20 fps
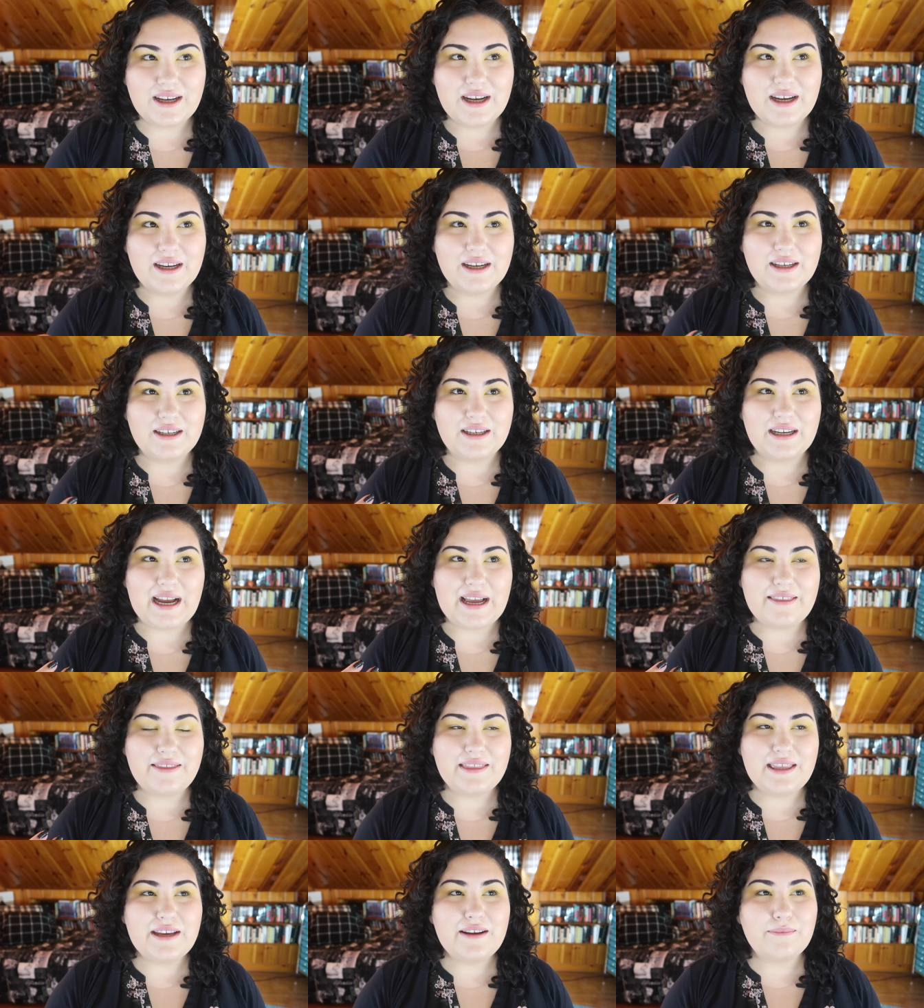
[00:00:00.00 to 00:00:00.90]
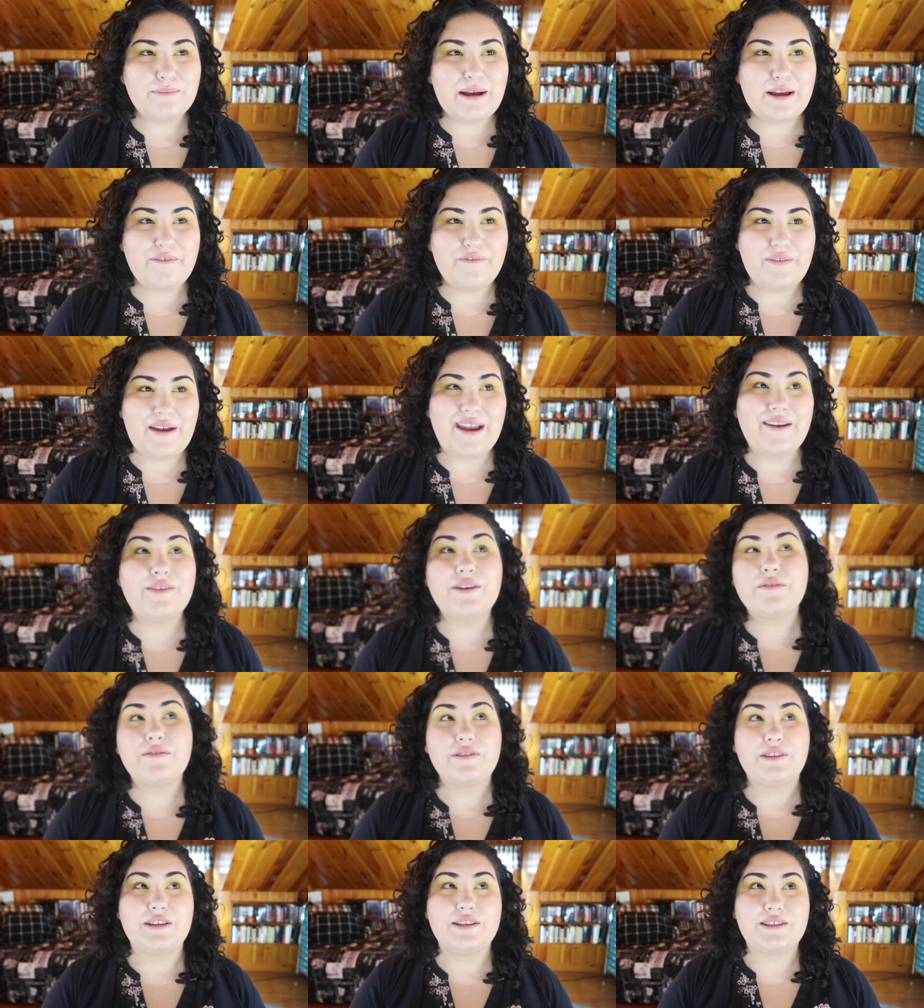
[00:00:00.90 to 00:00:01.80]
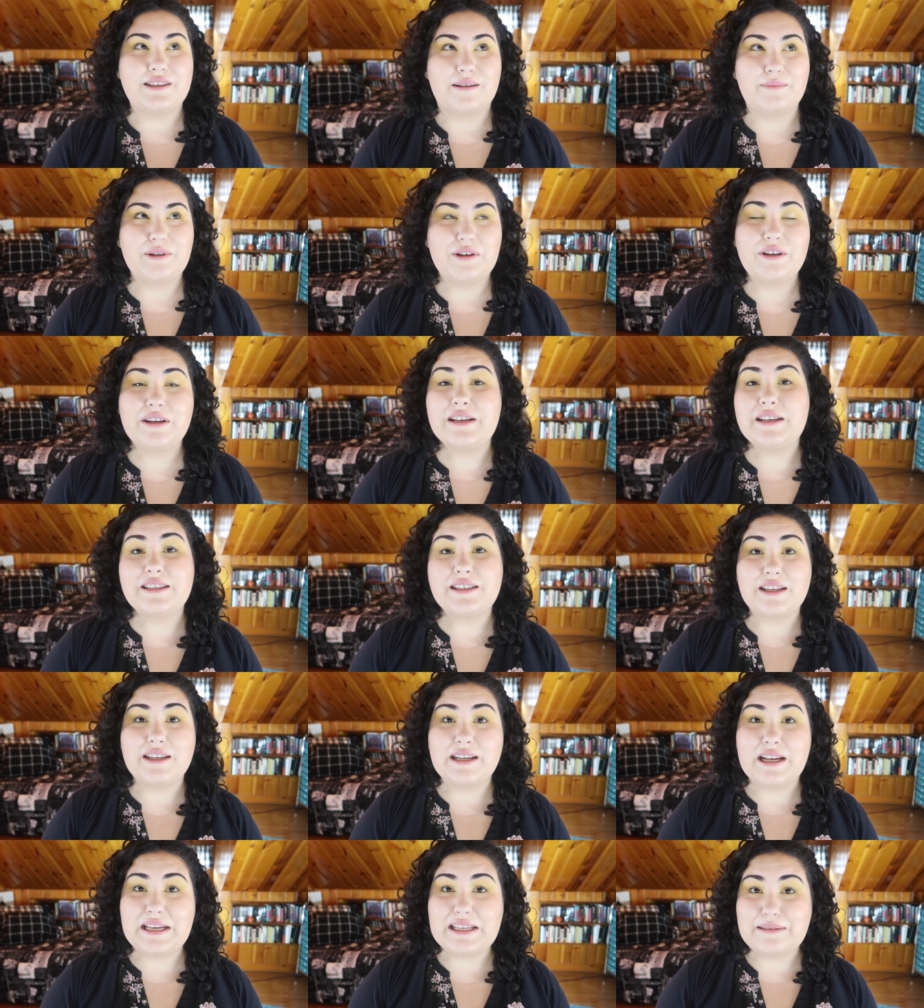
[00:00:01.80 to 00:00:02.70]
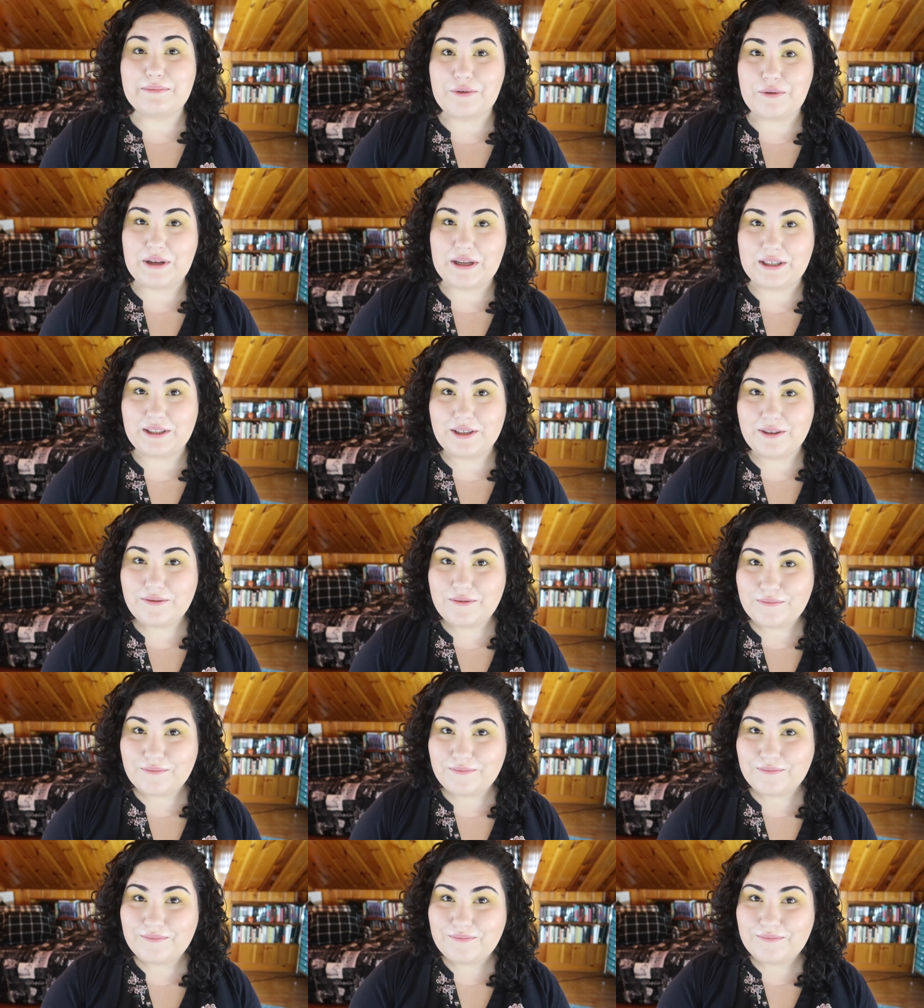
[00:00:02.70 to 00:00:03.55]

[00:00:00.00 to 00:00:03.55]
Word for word: I think my favorite for the summer is a nice mojito.